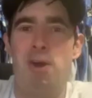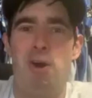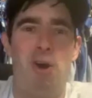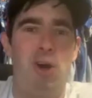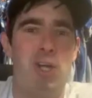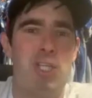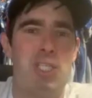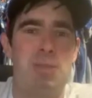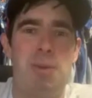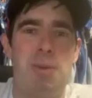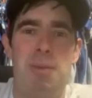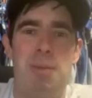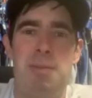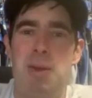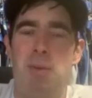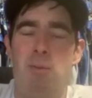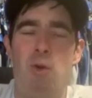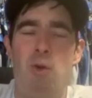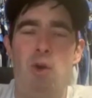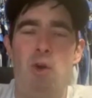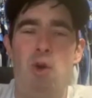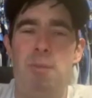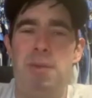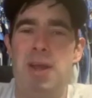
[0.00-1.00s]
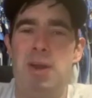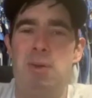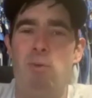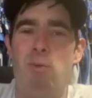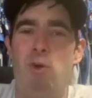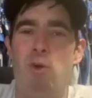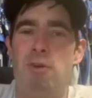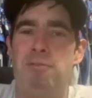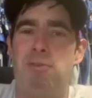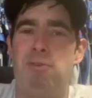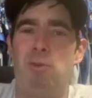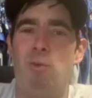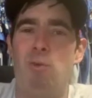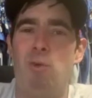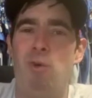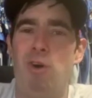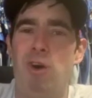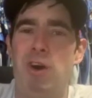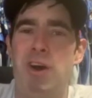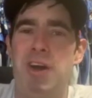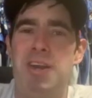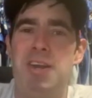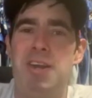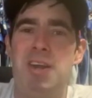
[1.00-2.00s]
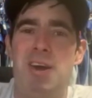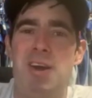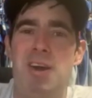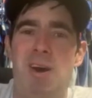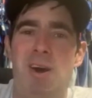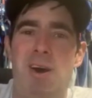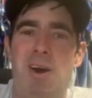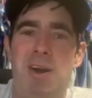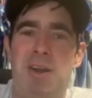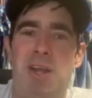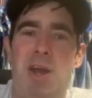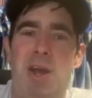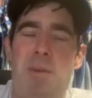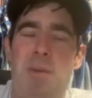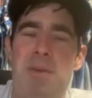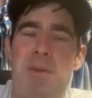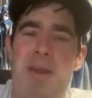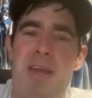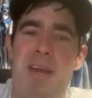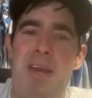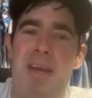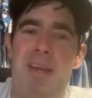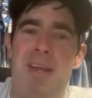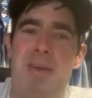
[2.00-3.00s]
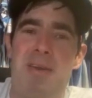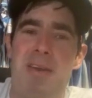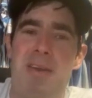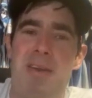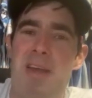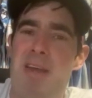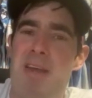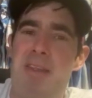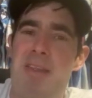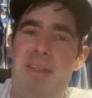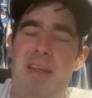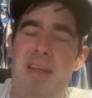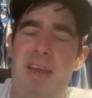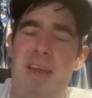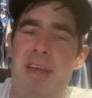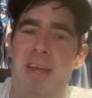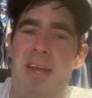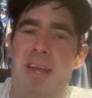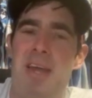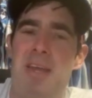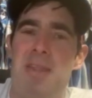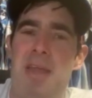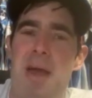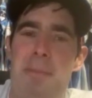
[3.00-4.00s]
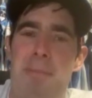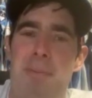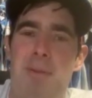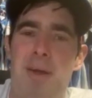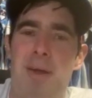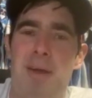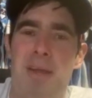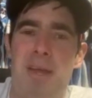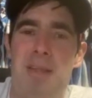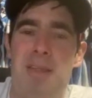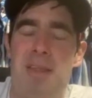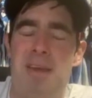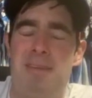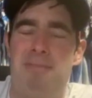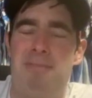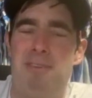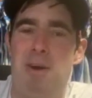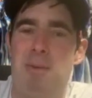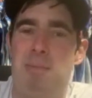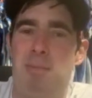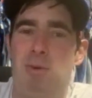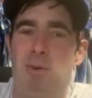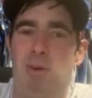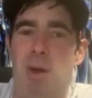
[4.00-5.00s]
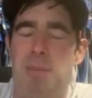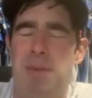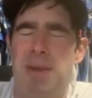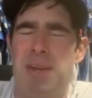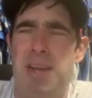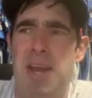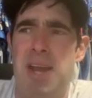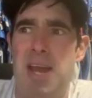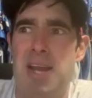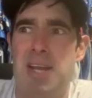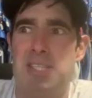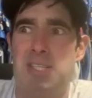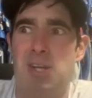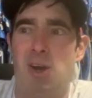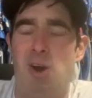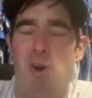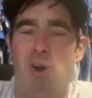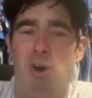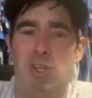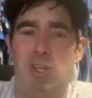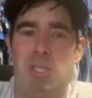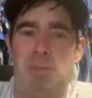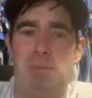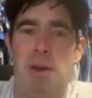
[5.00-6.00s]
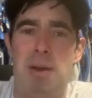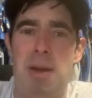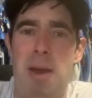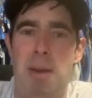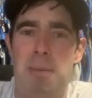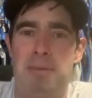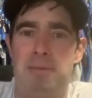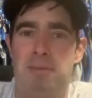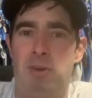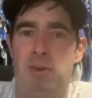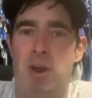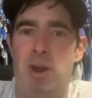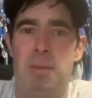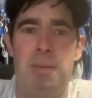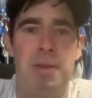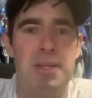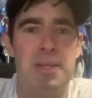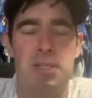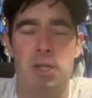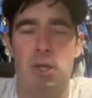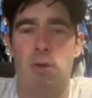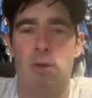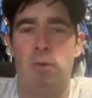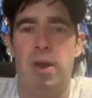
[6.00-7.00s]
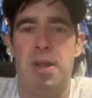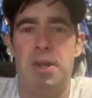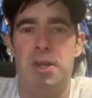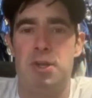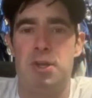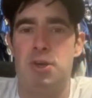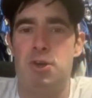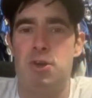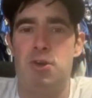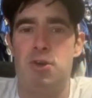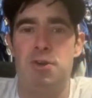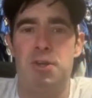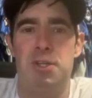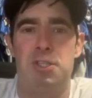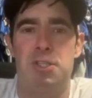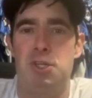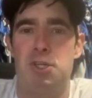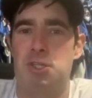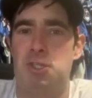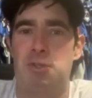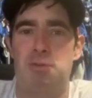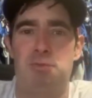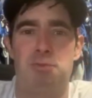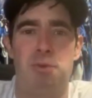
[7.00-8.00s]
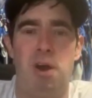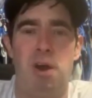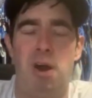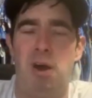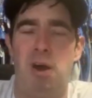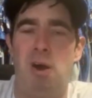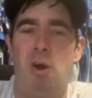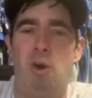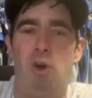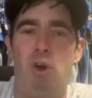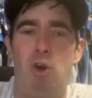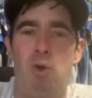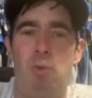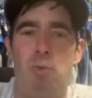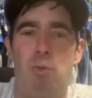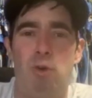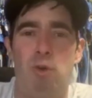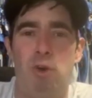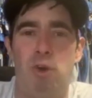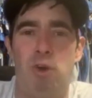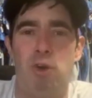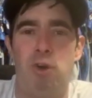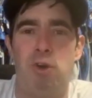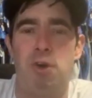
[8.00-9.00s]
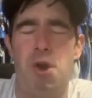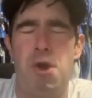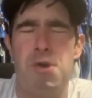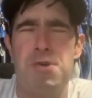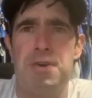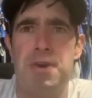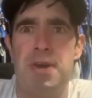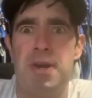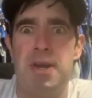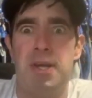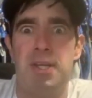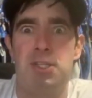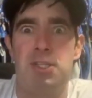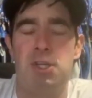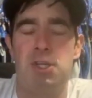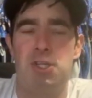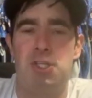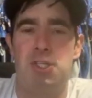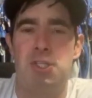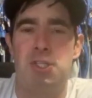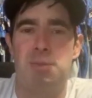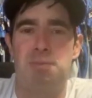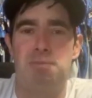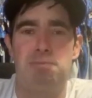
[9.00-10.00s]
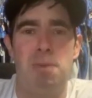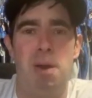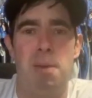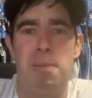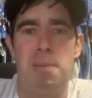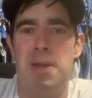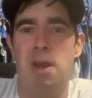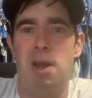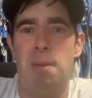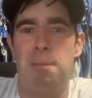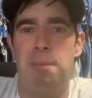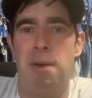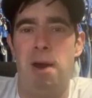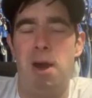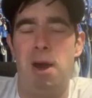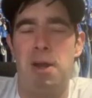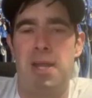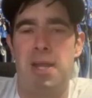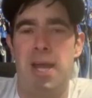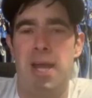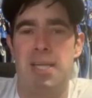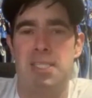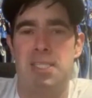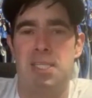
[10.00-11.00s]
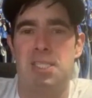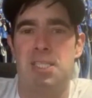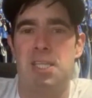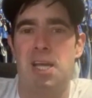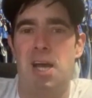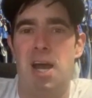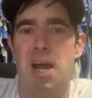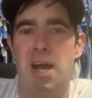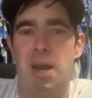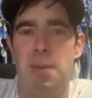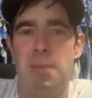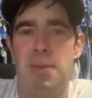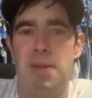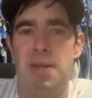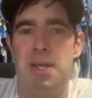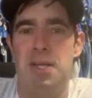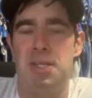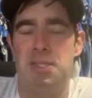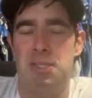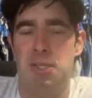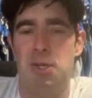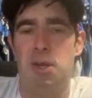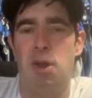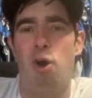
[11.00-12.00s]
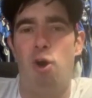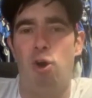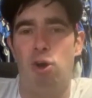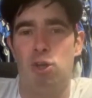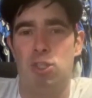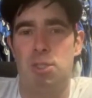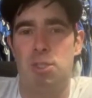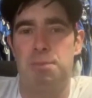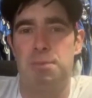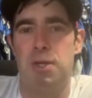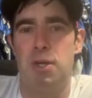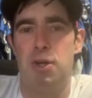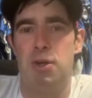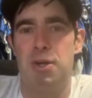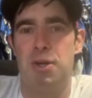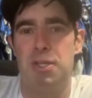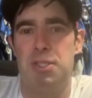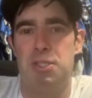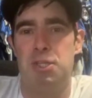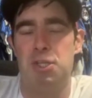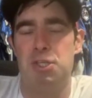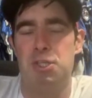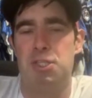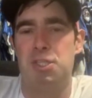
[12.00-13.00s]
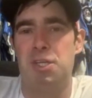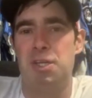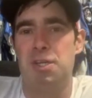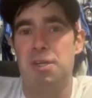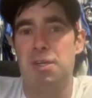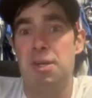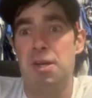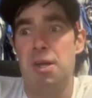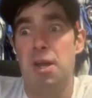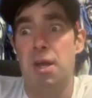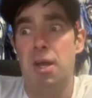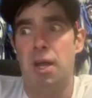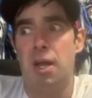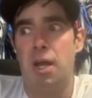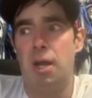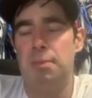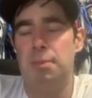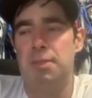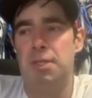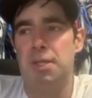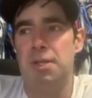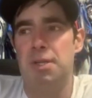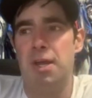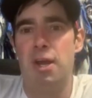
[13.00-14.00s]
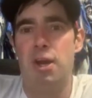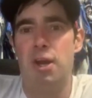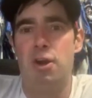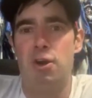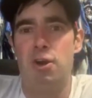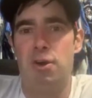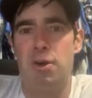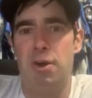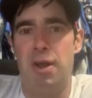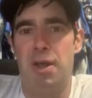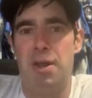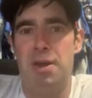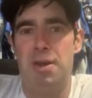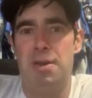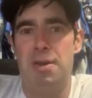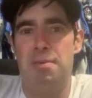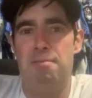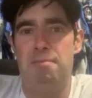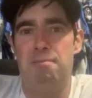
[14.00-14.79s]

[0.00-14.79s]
awesome. We'll be in 1-for-1 on coming in and getting that fumble. That is awesome. I'm happy for him. He's a great dude. It's just a hard worker. That podcast aside, he's an awesome dude. It just comes in there and